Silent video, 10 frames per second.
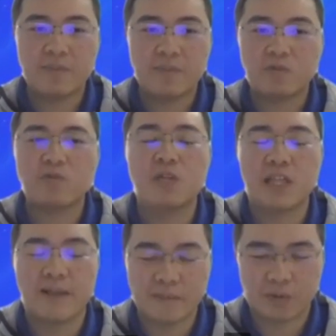up to
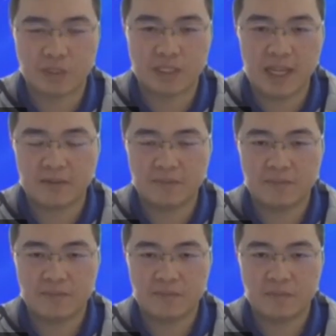11%.
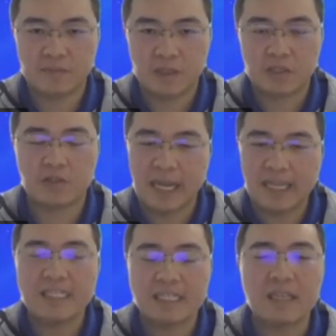So
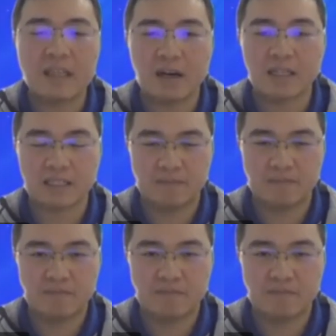that is a lot.